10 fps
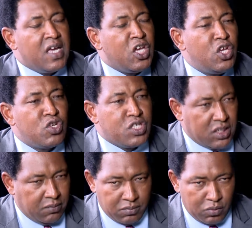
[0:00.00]
he or
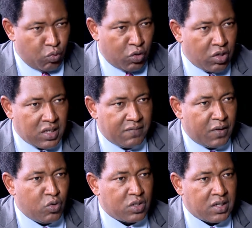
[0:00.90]
she would not give a
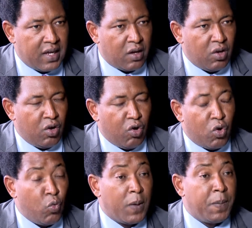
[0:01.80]
hoot in hell
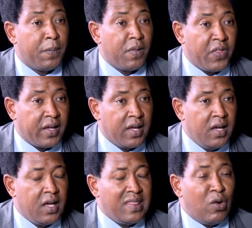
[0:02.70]
on what people think.
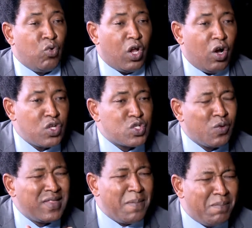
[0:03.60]
They will also,
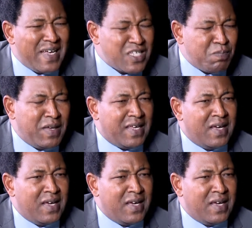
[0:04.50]
they must be,